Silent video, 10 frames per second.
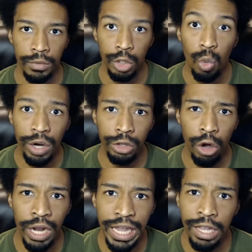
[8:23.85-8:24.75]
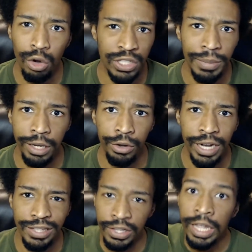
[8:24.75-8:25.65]
You worked on and or submitted
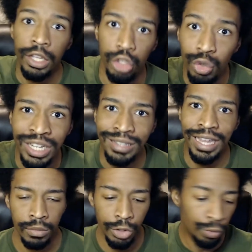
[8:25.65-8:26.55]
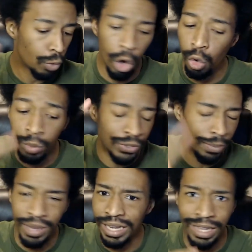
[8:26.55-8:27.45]
grants, you did that. You wrote,
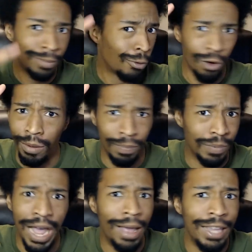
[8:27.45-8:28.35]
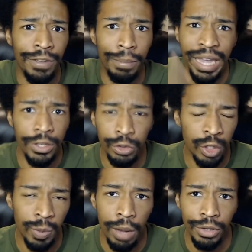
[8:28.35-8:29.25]
submitted, or got even manuscripts
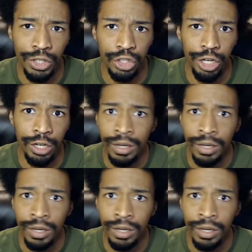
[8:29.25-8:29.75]
published this year,